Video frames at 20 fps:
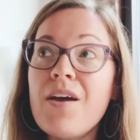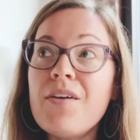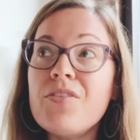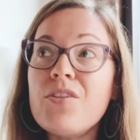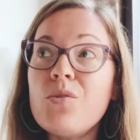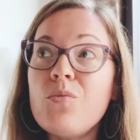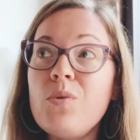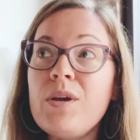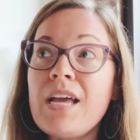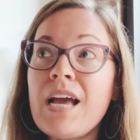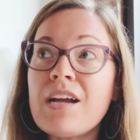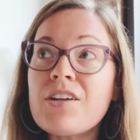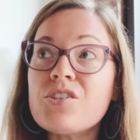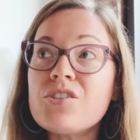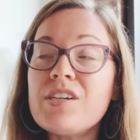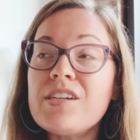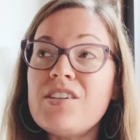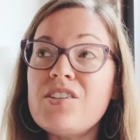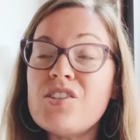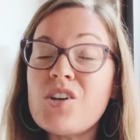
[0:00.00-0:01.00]
that we
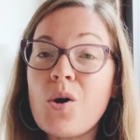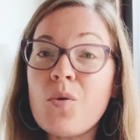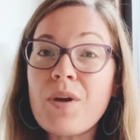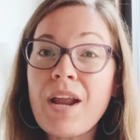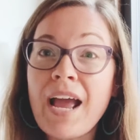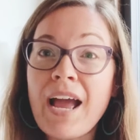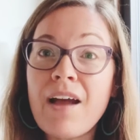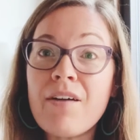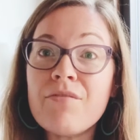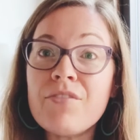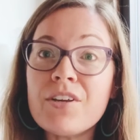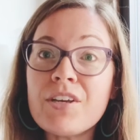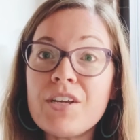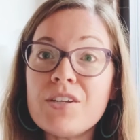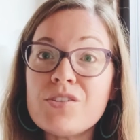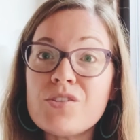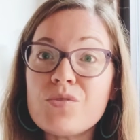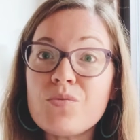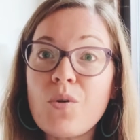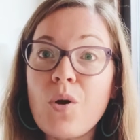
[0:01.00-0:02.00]
actually don't have the
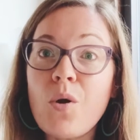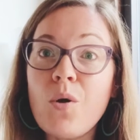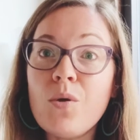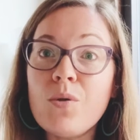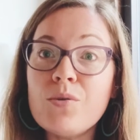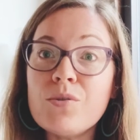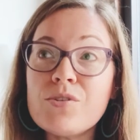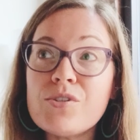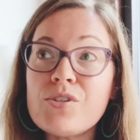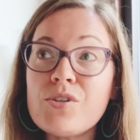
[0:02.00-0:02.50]
control